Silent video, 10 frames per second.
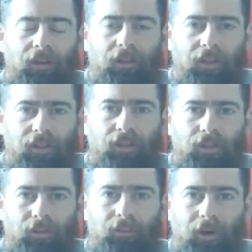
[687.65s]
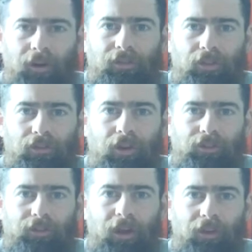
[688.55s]
This is part of the structure
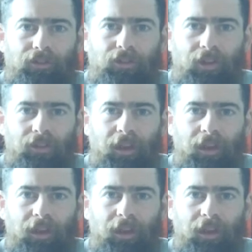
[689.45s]
of consciousness.